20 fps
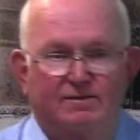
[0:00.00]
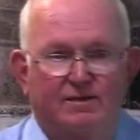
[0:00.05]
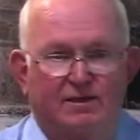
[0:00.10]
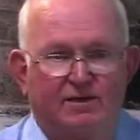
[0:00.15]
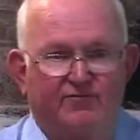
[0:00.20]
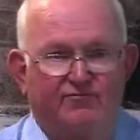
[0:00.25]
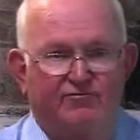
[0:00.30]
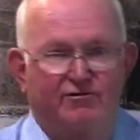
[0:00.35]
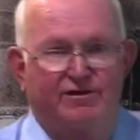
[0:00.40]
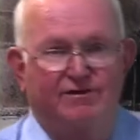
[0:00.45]

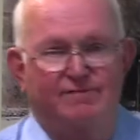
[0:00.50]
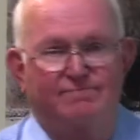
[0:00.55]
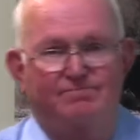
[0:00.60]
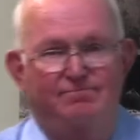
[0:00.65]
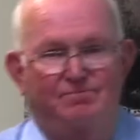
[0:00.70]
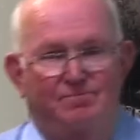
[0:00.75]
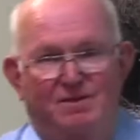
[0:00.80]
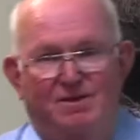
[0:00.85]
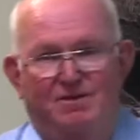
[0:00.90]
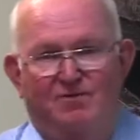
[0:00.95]
delivering
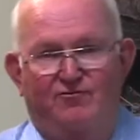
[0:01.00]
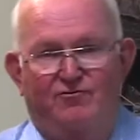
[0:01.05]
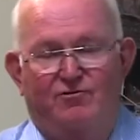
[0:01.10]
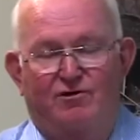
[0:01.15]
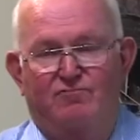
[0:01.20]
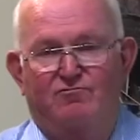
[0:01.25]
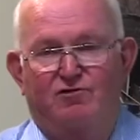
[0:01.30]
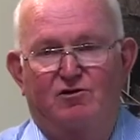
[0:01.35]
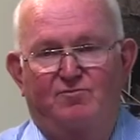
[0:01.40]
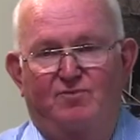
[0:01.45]
it for
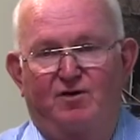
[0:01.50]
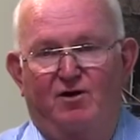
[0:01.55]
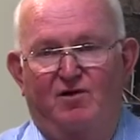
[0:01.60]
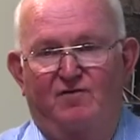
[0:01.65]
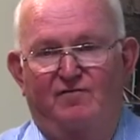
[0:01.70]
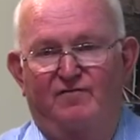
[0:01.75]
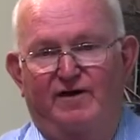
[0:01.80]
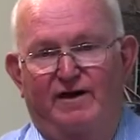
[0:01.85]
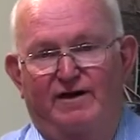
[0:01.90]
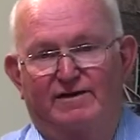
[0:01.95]
a group
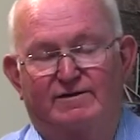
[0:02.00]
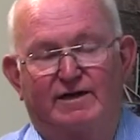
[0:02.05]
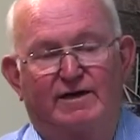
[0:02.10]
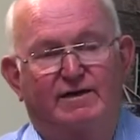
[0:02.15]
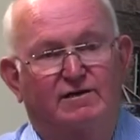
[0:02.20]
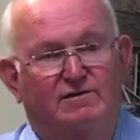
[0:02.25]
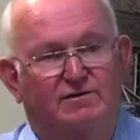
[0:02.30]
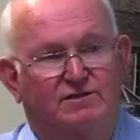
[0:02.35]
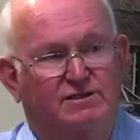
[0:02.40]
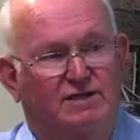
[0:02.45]
of uh,
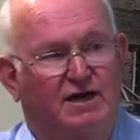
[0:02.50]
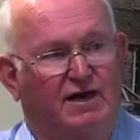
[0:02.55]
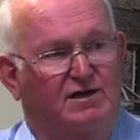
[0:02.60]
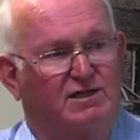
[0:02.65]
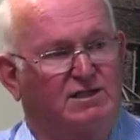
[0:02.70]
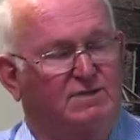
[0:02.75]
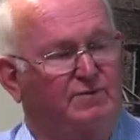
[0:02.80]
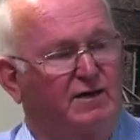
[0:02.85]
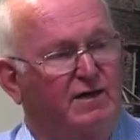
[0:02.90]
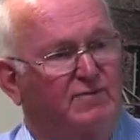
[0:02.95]
technical
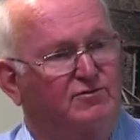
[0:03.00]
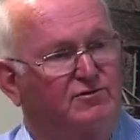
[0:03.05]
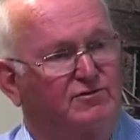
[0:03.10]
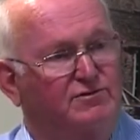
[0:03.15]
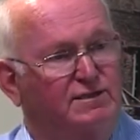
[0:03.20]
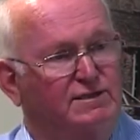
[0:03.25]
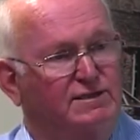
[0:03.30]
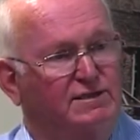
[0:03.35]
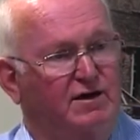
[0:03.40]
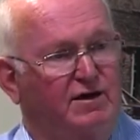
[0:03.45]
salespeople
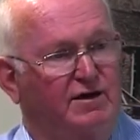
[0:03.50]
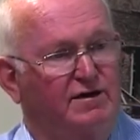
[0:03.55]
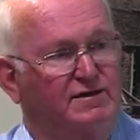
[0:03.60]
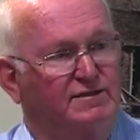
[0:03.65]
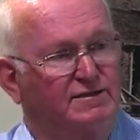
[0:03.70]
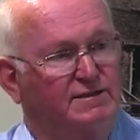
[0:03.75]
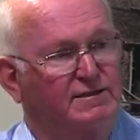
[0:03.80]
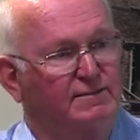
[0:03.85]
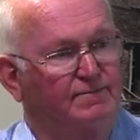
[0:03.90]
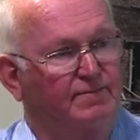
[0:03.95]
and
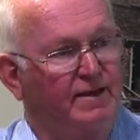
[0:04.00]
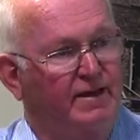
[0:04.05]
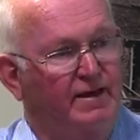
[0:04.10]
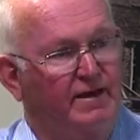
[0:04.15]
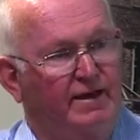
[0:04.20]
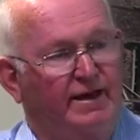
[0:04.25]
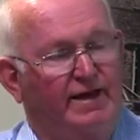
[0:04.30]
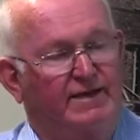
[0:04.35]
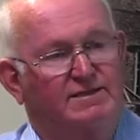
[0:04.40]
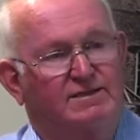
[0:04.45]
designers
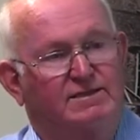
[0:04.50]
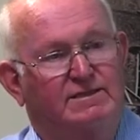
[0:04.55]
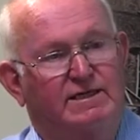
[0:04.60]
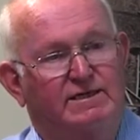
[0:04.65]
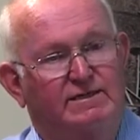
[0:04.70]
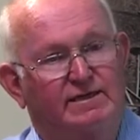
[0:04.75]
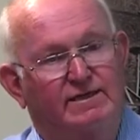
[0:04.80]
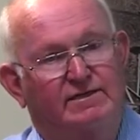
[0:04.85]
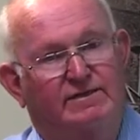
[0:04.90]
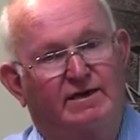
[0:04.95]
at
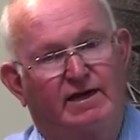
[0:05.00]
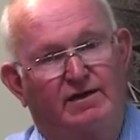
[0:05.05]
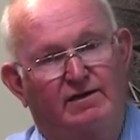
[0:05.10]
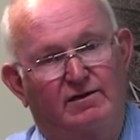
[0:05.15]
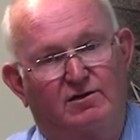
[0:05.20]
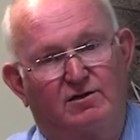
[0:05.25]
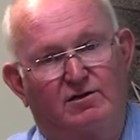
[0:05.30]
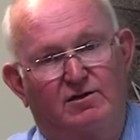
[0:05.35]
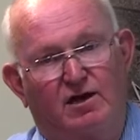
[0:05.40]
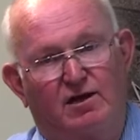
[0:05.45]
Sydney
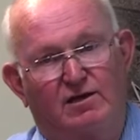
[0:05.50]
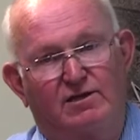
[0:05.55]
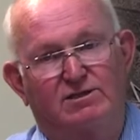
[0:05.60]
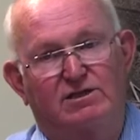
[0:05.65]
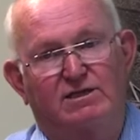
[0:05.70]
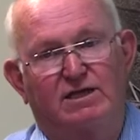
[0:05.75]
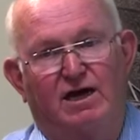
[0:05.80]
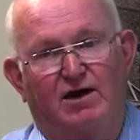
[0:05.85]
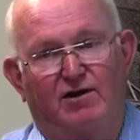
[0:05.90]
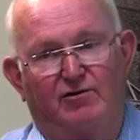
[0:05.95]
Technical
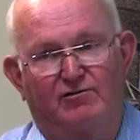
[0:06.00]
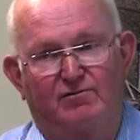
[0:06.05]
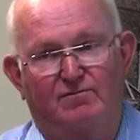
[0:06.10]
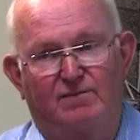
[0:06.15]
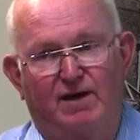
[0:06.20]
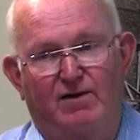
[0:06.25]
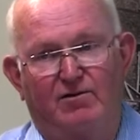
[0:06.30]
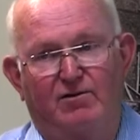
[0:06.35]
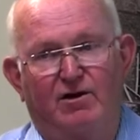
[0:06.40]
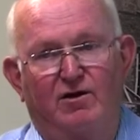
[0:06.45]
College in
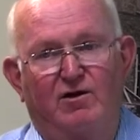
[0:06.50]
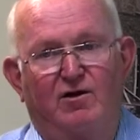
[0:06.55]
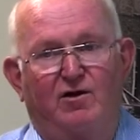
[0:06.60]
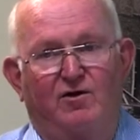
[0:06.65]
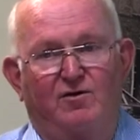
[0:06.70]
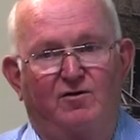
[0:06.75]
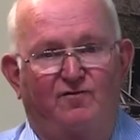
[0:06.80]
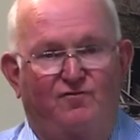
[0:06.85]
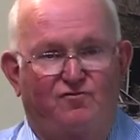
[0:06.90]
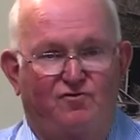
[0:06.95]
Albemarle
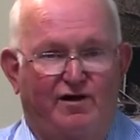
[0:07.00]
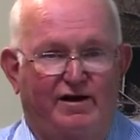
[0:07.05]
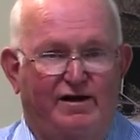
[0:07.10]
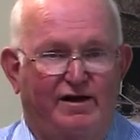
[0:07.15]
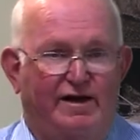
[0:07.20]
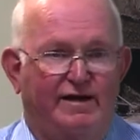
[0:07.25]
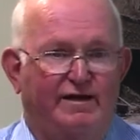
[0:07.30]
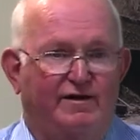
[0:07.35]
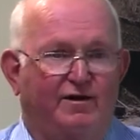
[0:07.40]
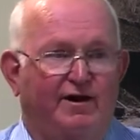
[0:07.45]
on a
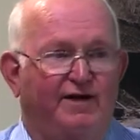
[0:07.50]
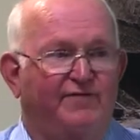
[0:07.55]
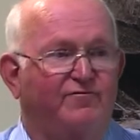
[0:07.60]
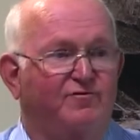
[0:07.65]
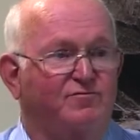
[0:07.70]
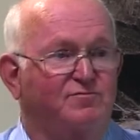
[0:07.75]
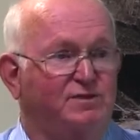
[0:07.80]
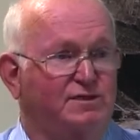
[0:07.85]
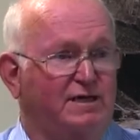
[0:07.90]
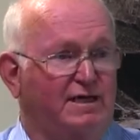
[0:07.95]
Friday night
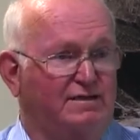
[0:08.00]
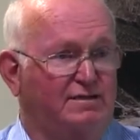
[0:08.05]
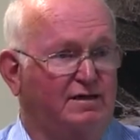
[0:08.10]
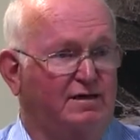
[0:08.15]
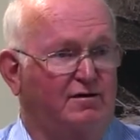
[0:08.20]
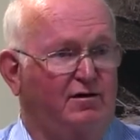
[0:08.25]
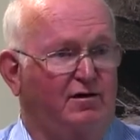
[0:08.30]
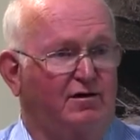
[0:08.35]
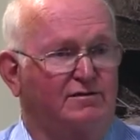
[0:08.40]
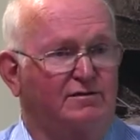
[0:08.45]
from 6
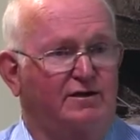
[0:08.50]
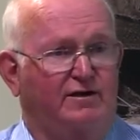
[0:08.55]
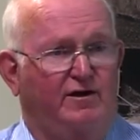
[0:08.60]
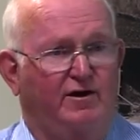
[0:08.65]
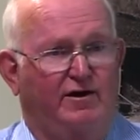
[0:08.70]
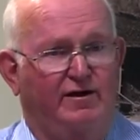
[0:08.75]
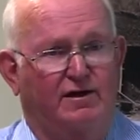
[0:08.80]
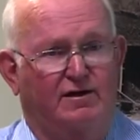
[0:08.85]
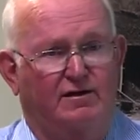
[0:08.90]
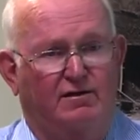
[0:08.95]
o'clock to
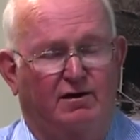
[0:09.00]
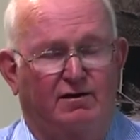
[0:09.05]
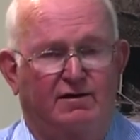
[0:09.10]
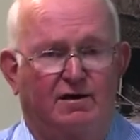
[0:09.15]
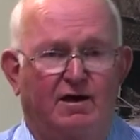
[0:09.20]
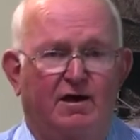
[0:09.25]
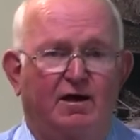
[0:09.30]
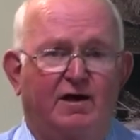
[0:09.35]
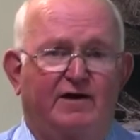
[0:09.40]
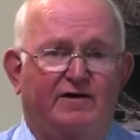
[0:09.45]
9
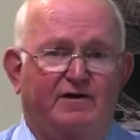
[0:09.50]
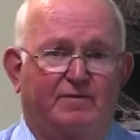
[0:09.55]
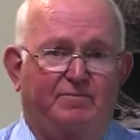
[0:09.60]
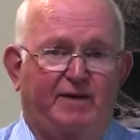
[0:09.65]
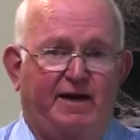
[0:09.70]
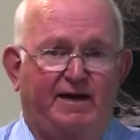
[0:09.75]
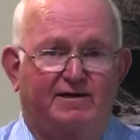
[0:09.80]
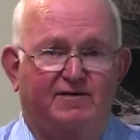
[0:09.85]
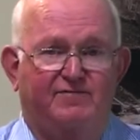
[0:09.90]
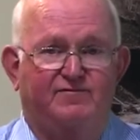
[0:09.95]
o'clock at the
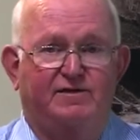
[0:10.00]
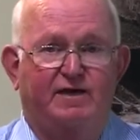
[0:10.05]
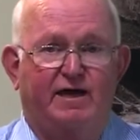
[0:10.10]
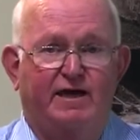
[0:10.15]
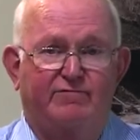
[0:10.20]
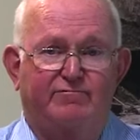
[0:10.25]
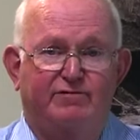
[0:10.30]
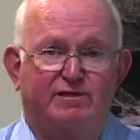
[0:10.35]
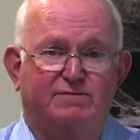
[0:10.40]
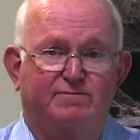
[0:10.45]
back of
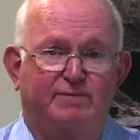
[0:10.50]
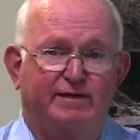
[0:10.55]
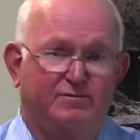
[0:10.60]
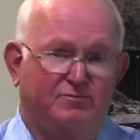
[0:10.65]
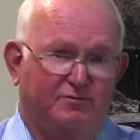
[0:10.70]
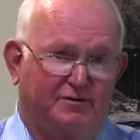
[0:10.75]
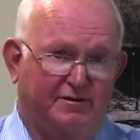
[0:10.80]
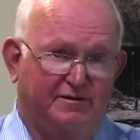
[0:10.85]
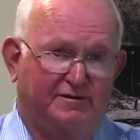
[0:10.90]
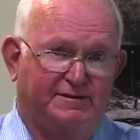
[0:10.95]
Tankard's
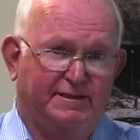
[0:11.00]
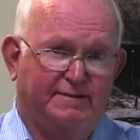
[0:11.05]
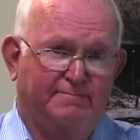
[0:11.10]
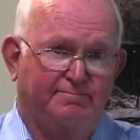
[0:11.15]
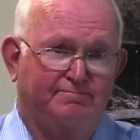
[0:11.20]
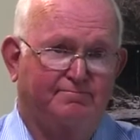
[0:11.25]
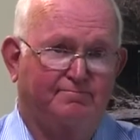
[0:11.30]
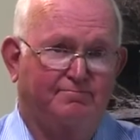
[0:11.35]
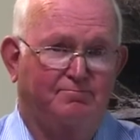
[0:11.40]
Meatworks.